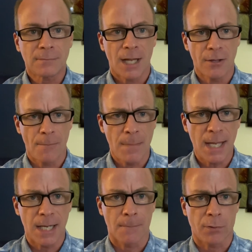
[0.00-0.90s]
Now, the
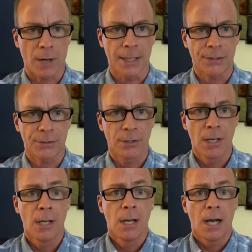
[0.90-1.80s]
median price
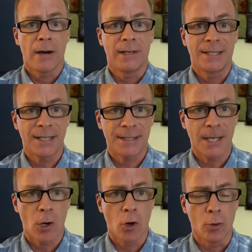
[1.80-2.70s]
of
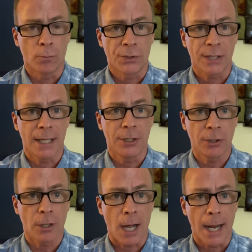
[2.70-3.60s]
existing homes in
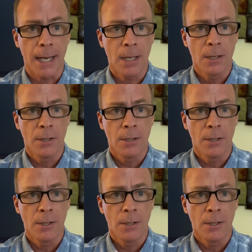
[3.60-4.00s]
July